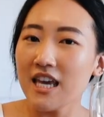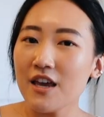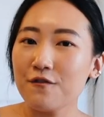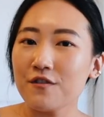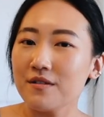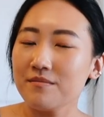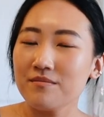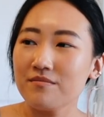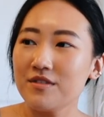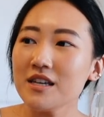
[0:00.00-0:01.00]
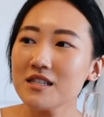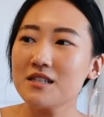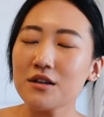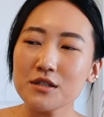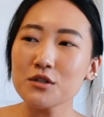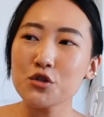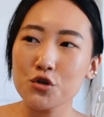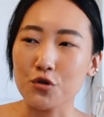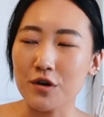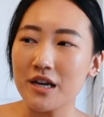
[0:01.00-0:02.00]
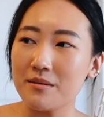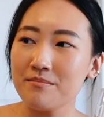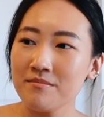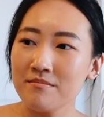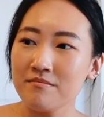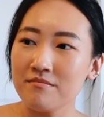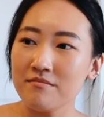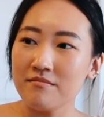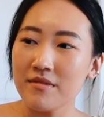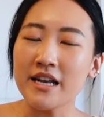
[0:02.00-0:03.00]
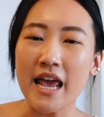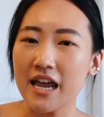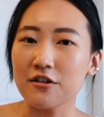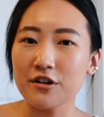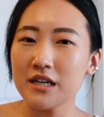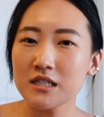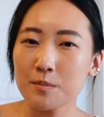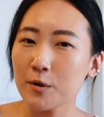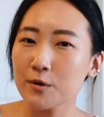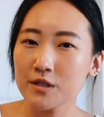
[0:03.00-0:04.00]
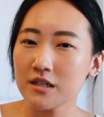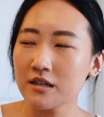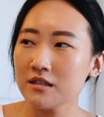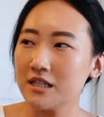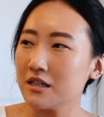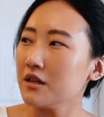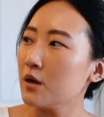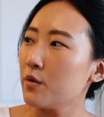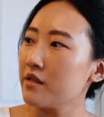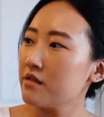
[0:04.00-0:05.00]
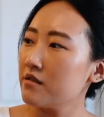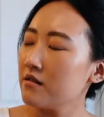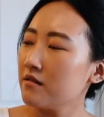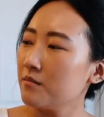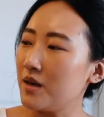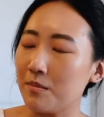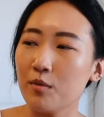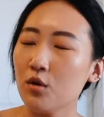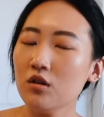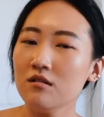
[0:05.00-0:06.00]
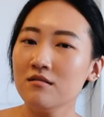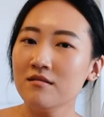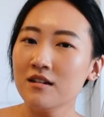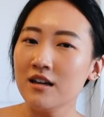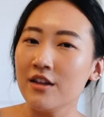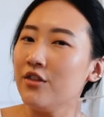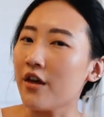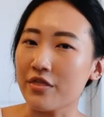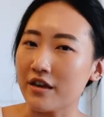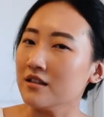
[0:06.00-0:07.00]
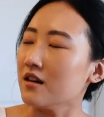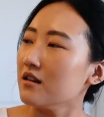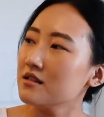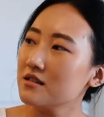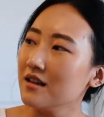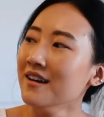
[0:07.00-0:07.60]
If this doesn't scream an Aries person dealing with people, nothing does.